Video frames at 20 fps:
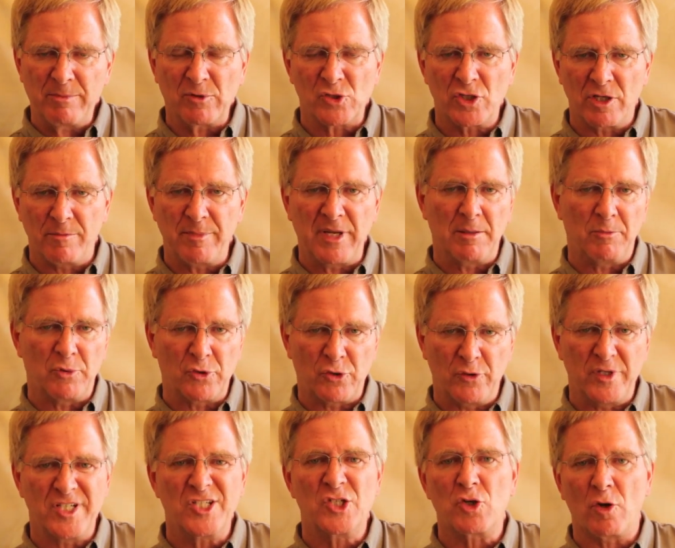People should be
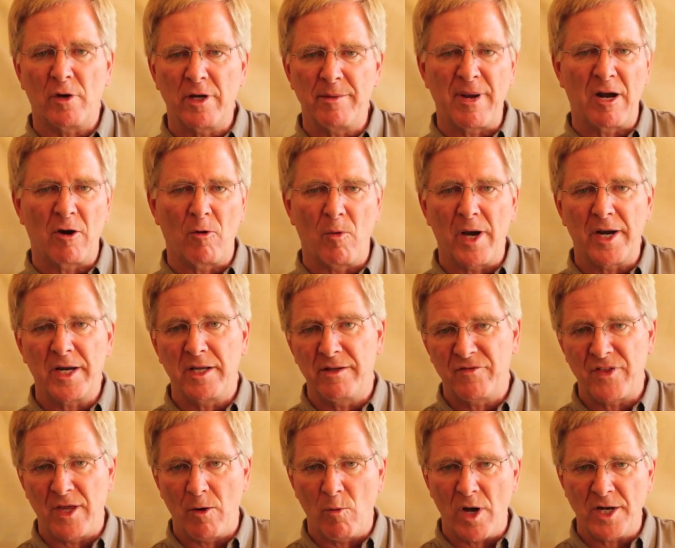able to enjoy
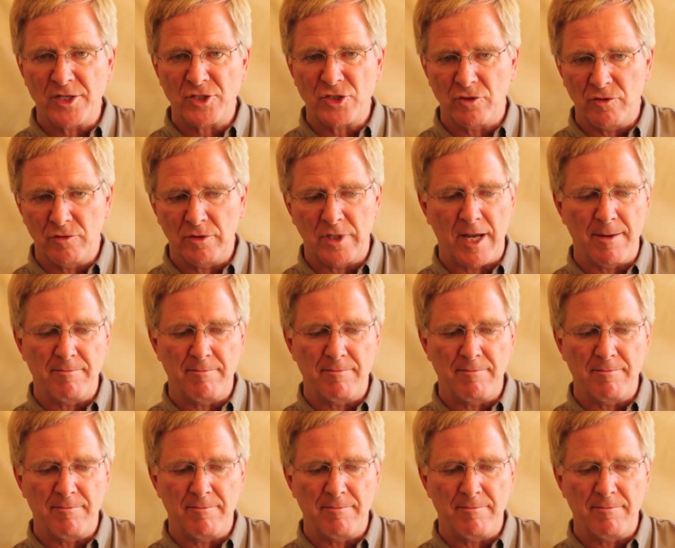marijuana if they want to,